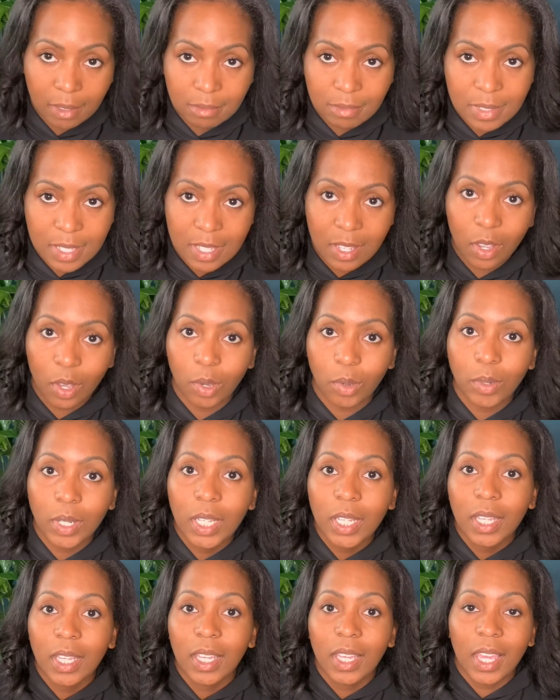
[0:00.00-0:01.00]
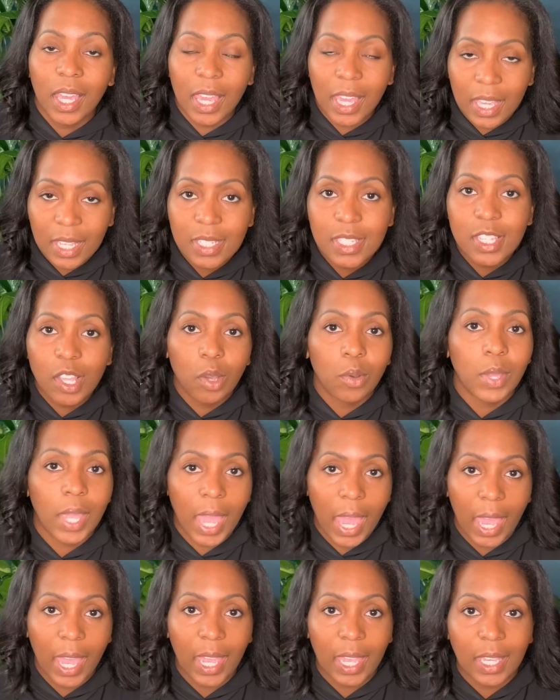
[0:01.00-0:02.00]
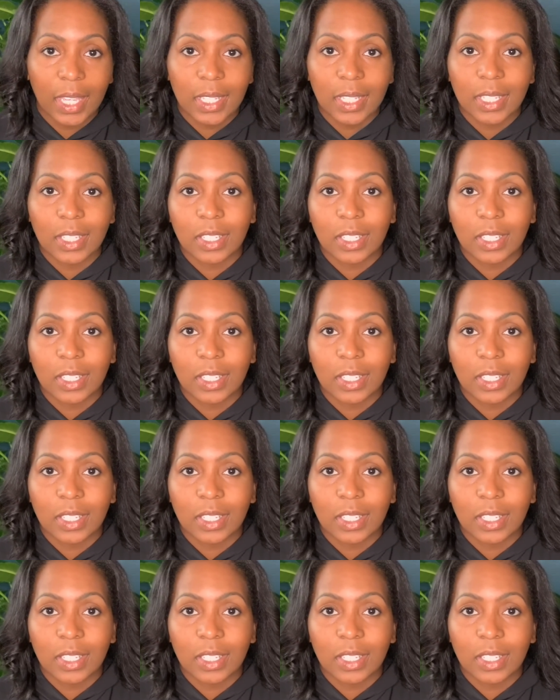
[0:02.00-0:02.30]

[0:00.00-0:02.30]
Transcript: So it's okay.